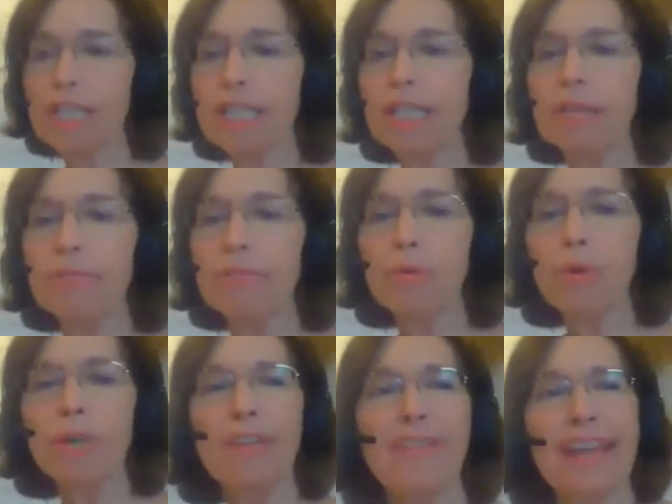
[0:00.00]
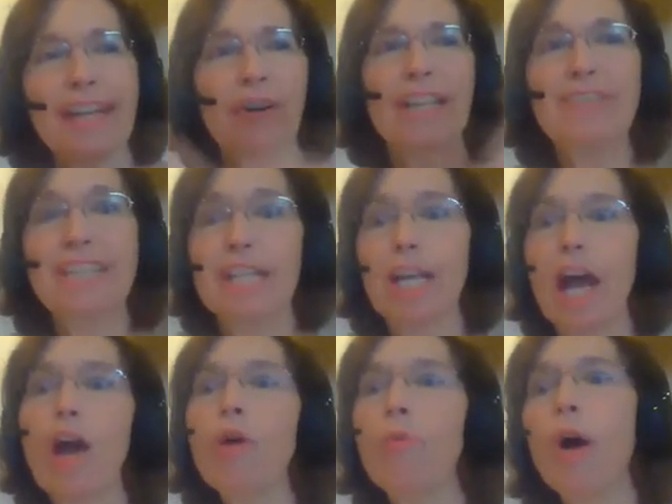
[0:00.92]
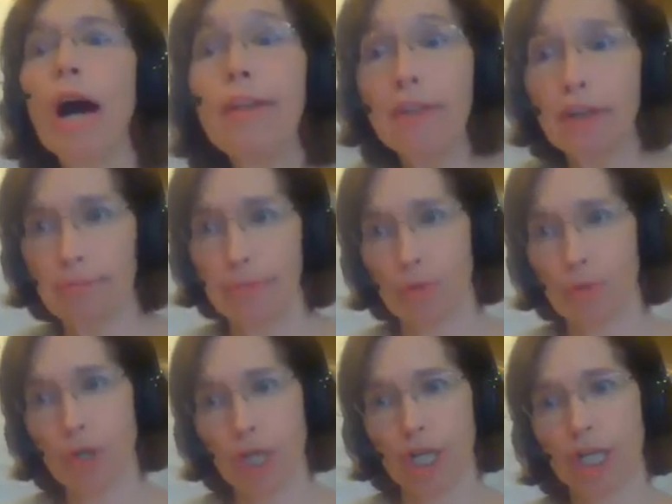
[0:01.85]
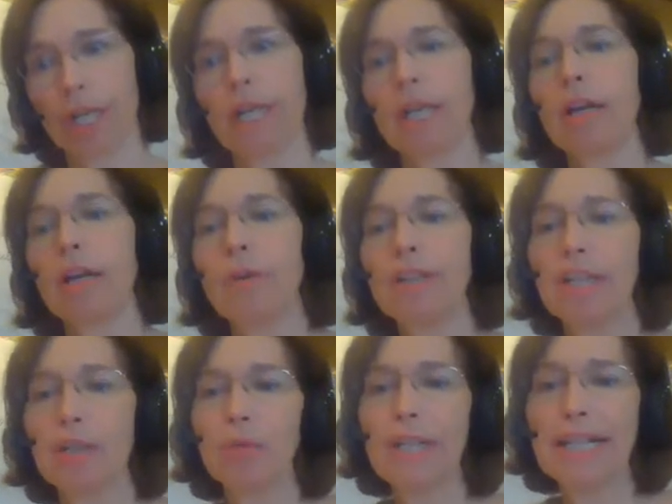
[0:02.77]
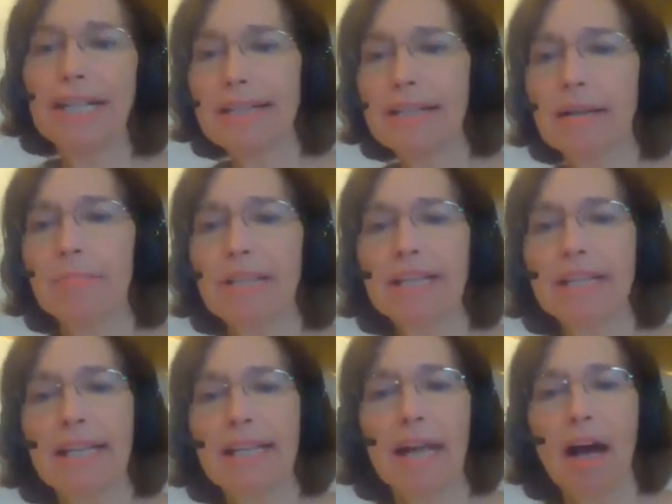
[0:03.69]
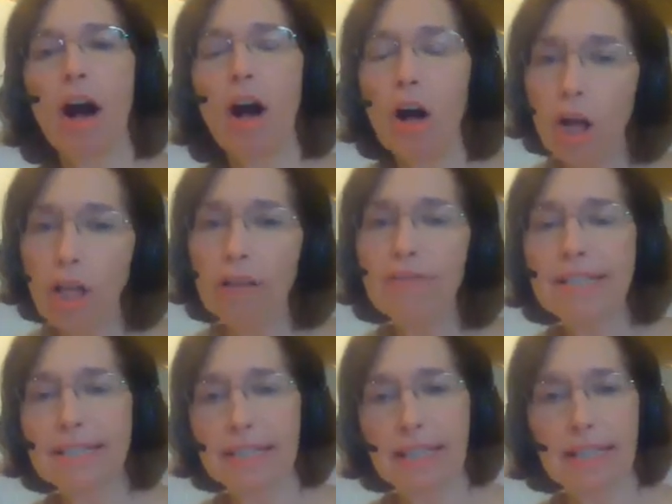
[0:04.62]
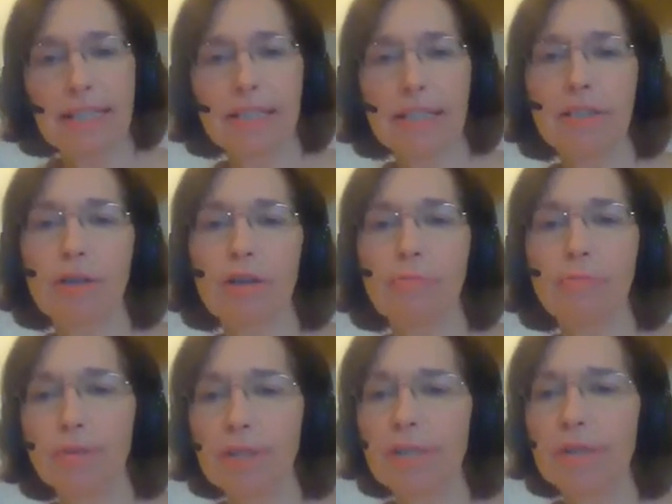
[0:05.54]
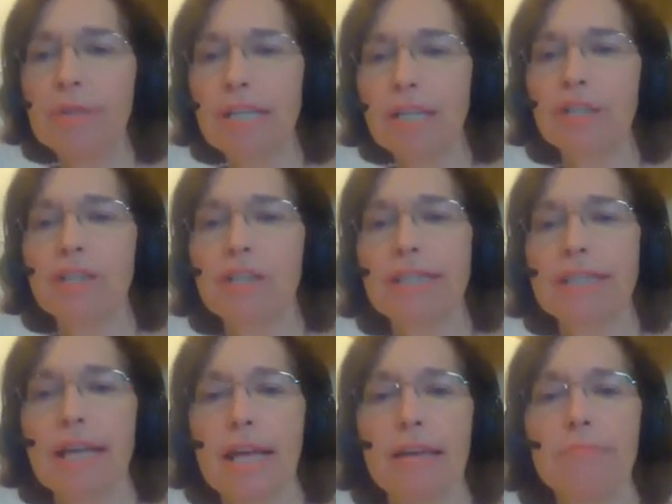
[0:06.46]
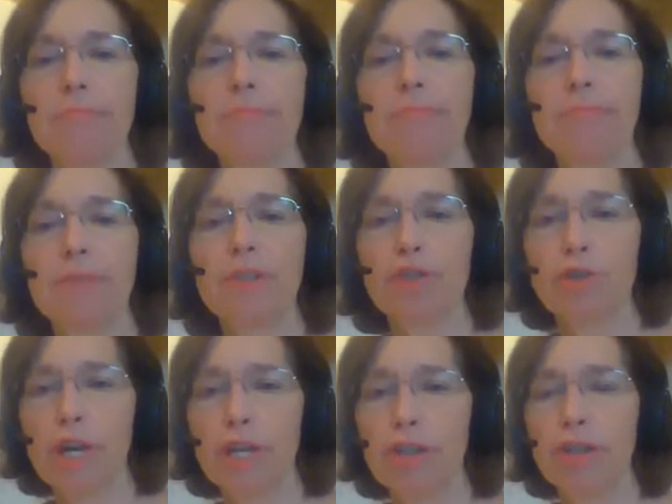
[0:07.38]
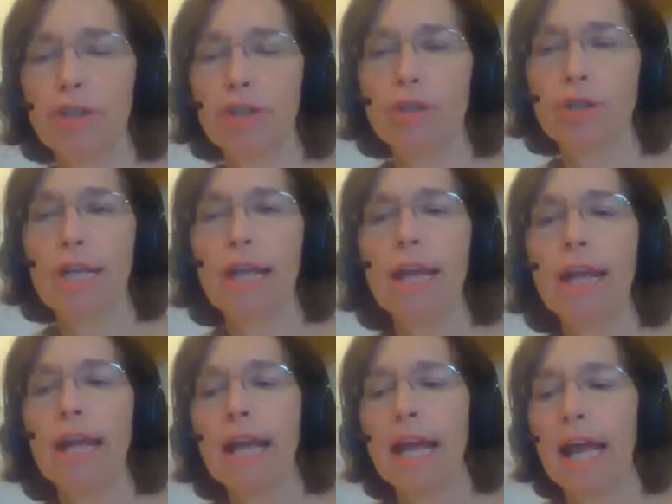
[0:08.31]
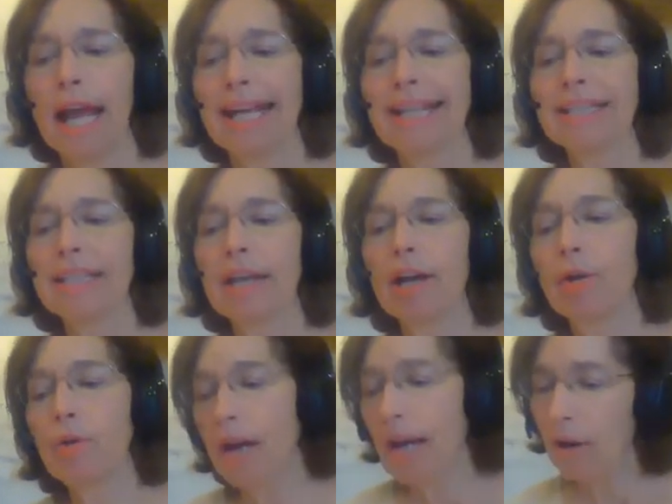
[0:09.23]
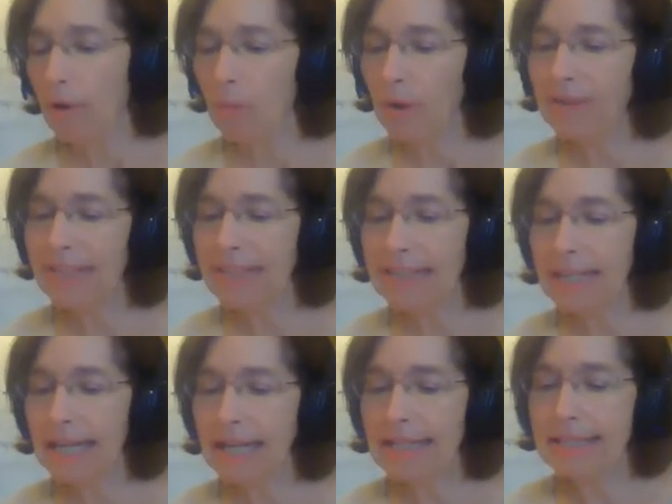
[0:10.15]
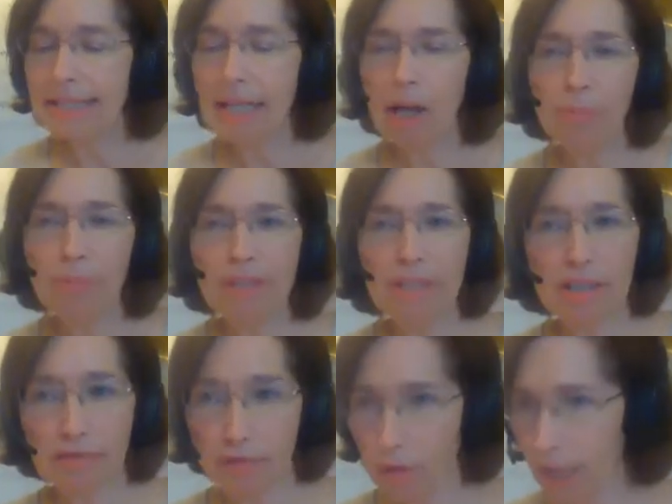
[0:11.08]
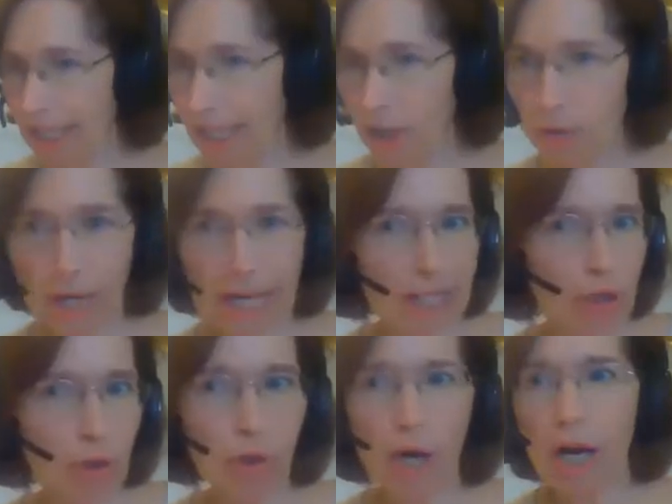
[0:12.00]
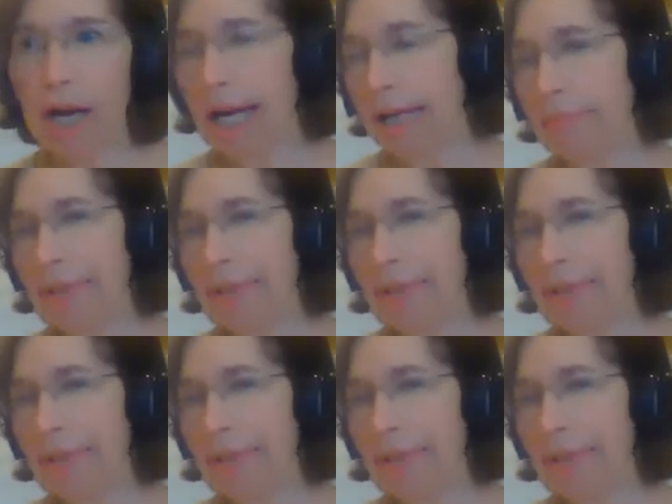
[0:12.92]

to get bored, and they don't even know why they're bored when they're reading something that all of the sentences are pretty much the same structure. And so what this does is help us to avoid the great crime